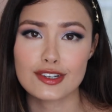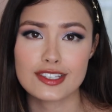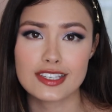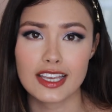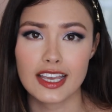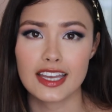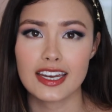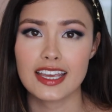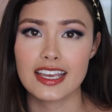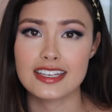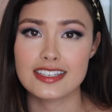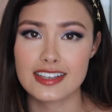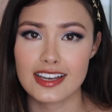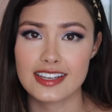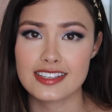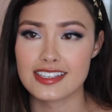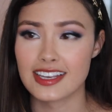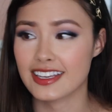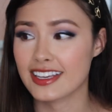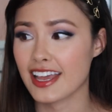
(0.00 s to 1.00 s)
skin it
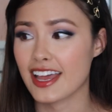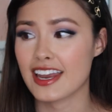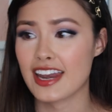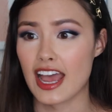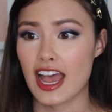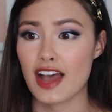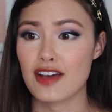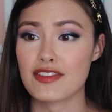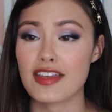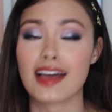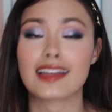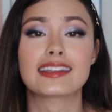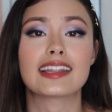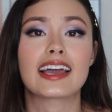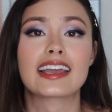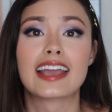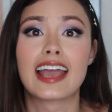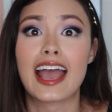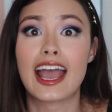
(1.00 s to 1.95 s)
does again have that like